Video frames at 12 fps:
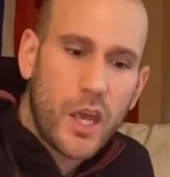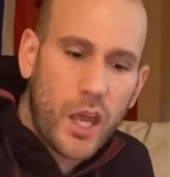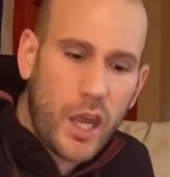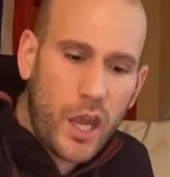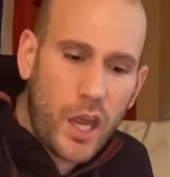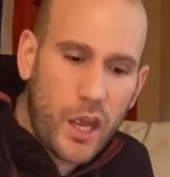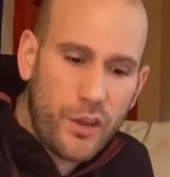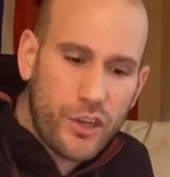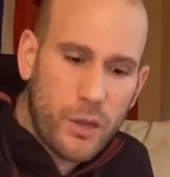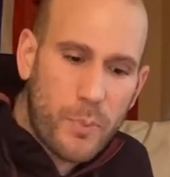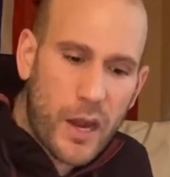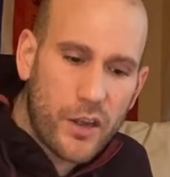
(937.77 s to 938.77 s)
And
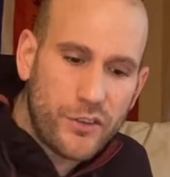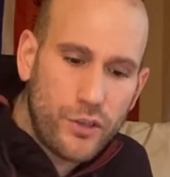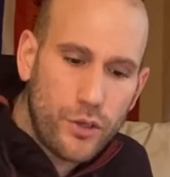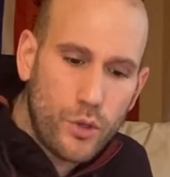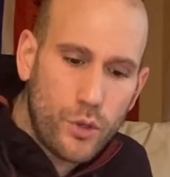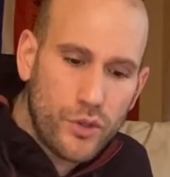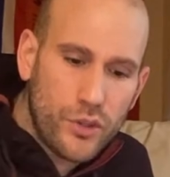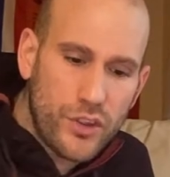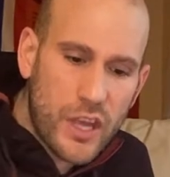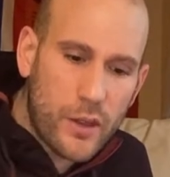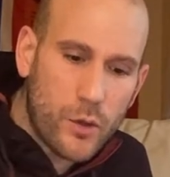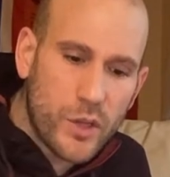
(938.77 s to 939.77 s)
compared to
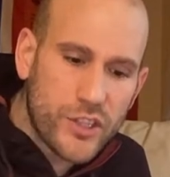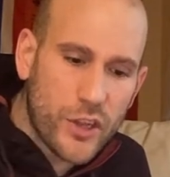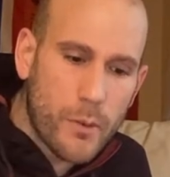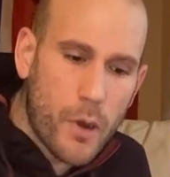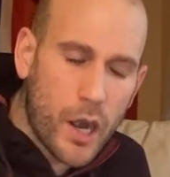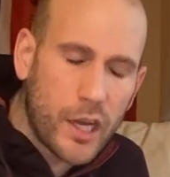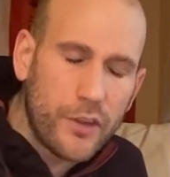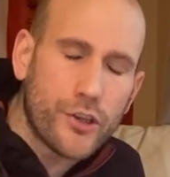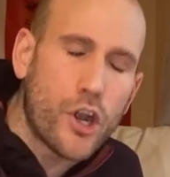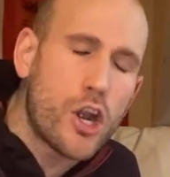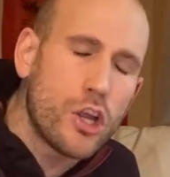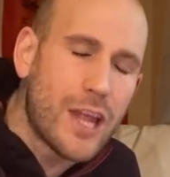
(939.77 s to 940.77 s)
the other ones on the market, there
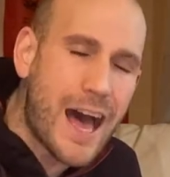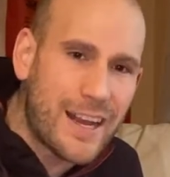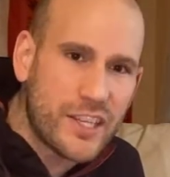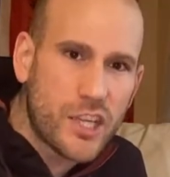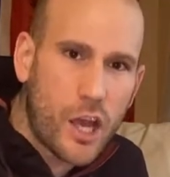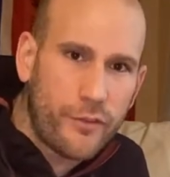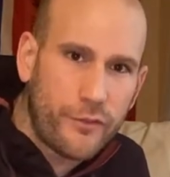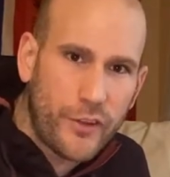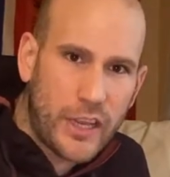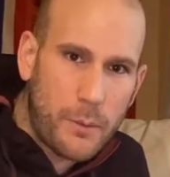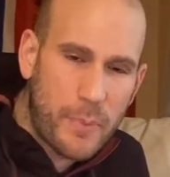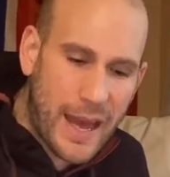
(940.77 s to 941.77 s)
aren't a lot of
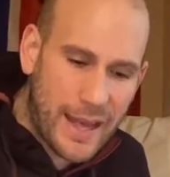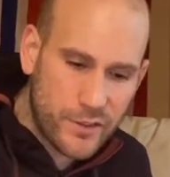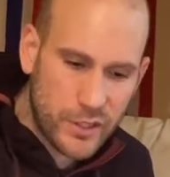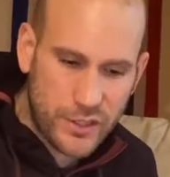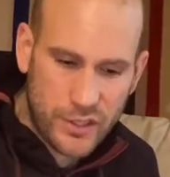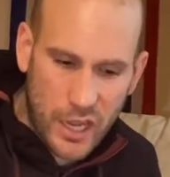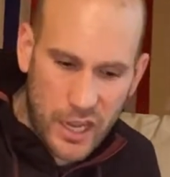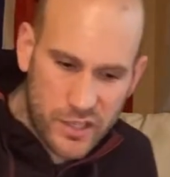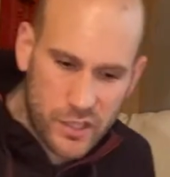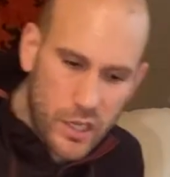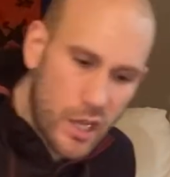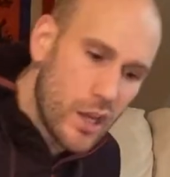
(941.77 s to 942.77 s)
self-inflating pads these
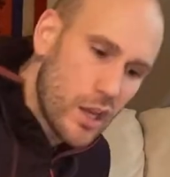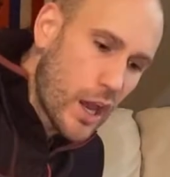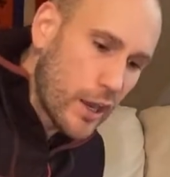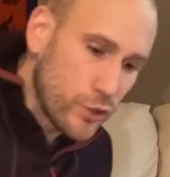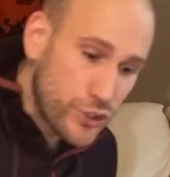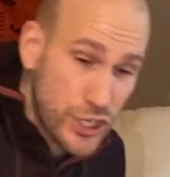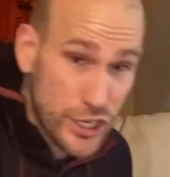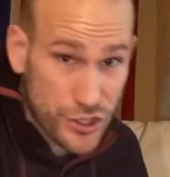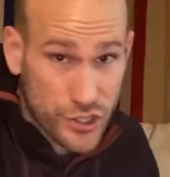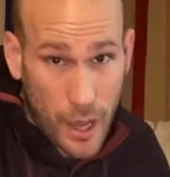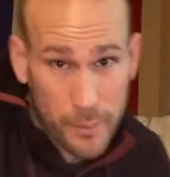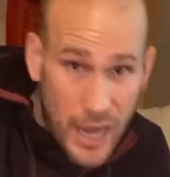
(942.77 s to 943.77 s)
days. I know Sea to
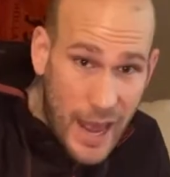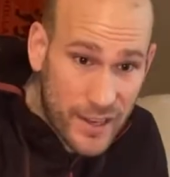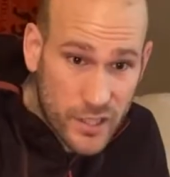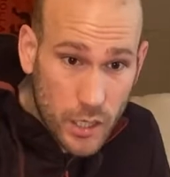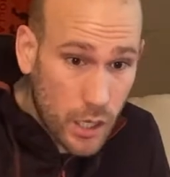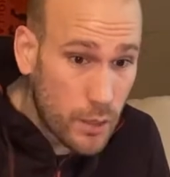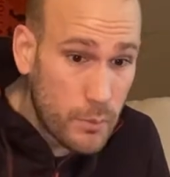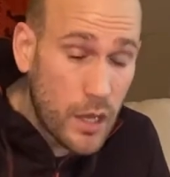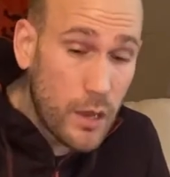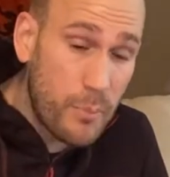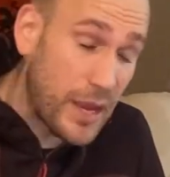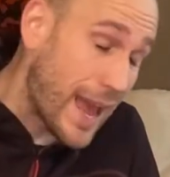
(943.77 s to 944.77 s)
Summit has some,
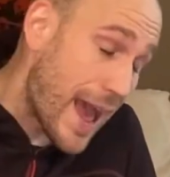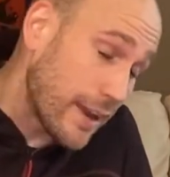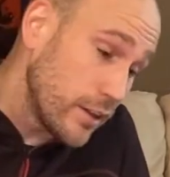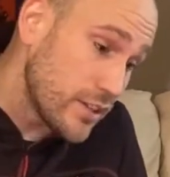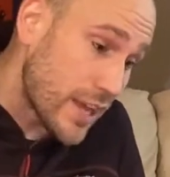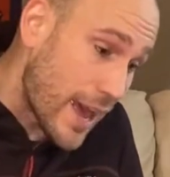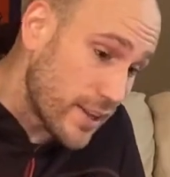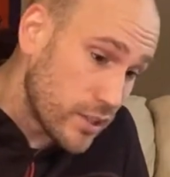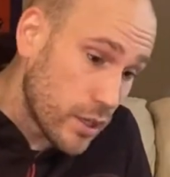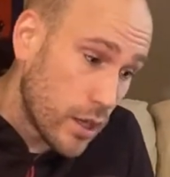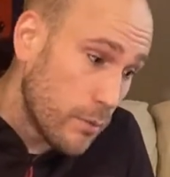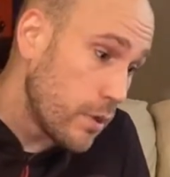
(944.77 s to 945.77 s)
Big Agnes has
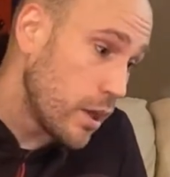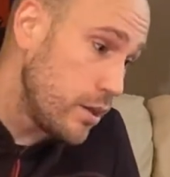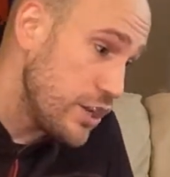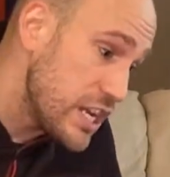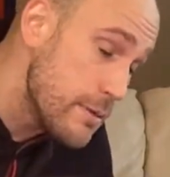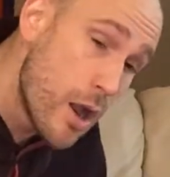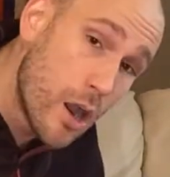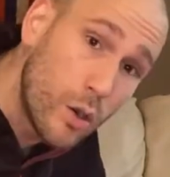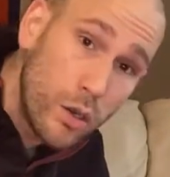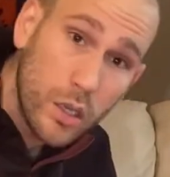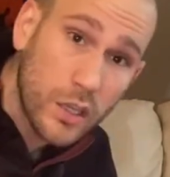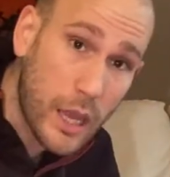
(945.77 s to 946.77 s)
some,
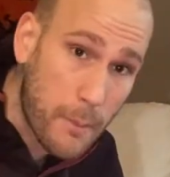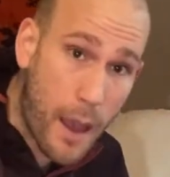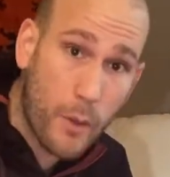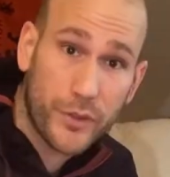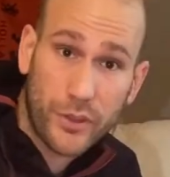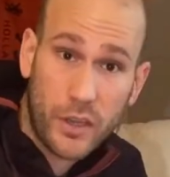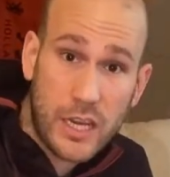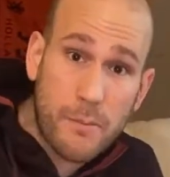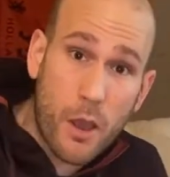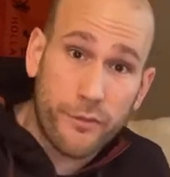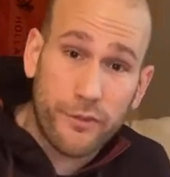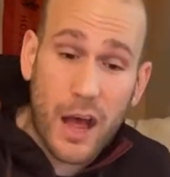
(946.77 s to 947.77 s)
Nemo came out with the
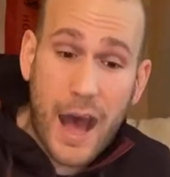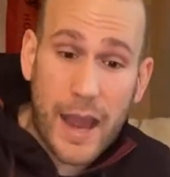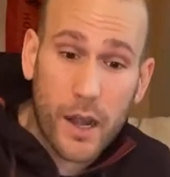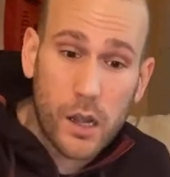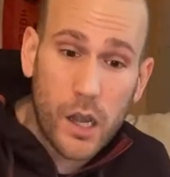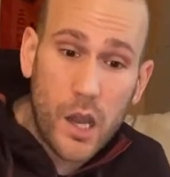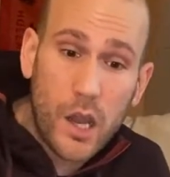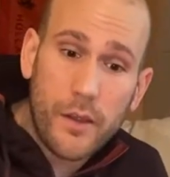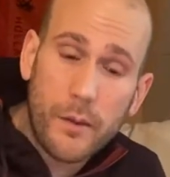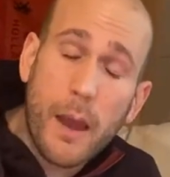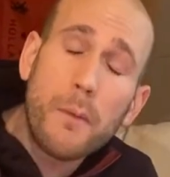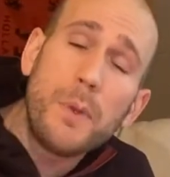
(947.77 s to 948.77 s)
Nemo Flyer.
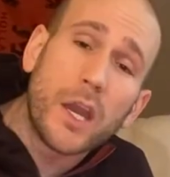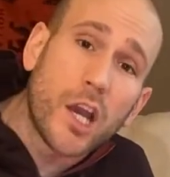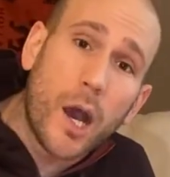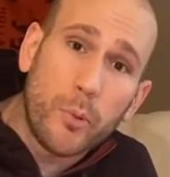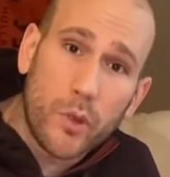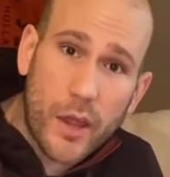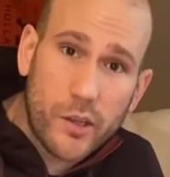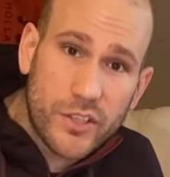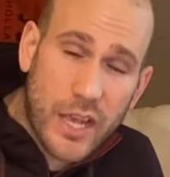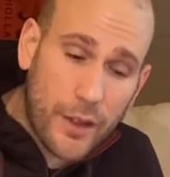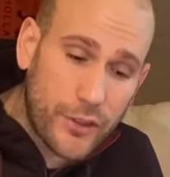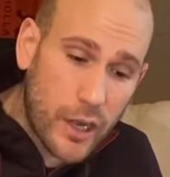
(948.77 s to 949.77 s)
There might be a couple others
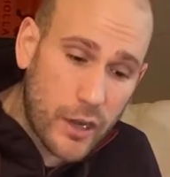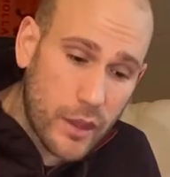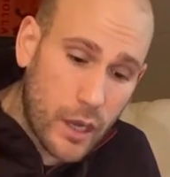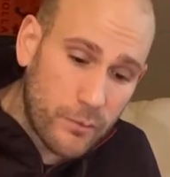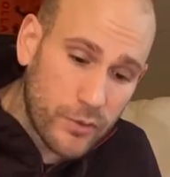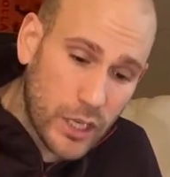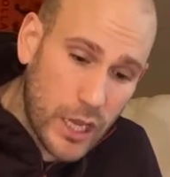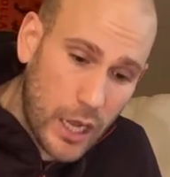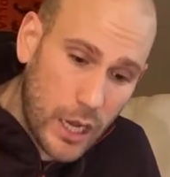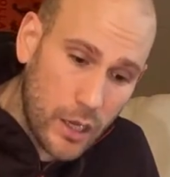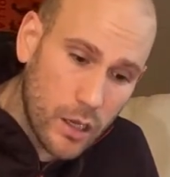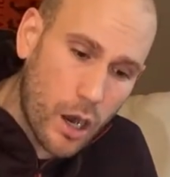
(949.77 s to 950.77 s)
out there that I'm
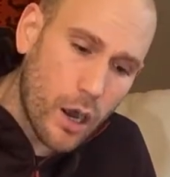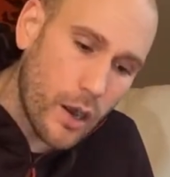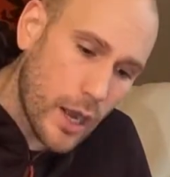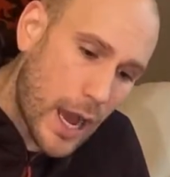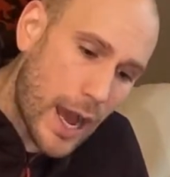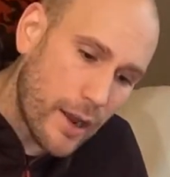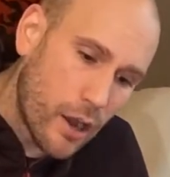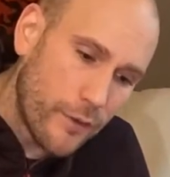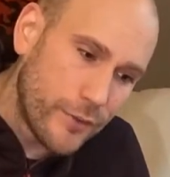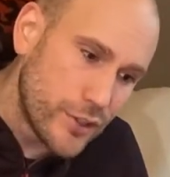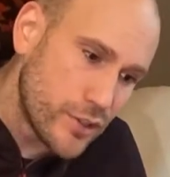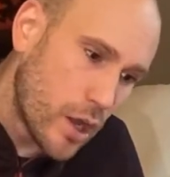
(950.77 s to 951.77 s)
forgetting. REI
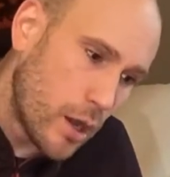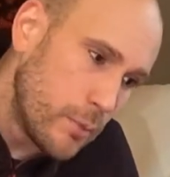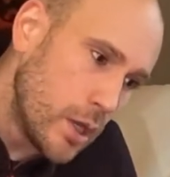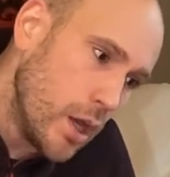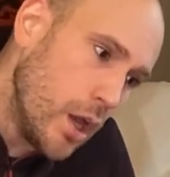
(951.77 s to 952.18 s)
offers some.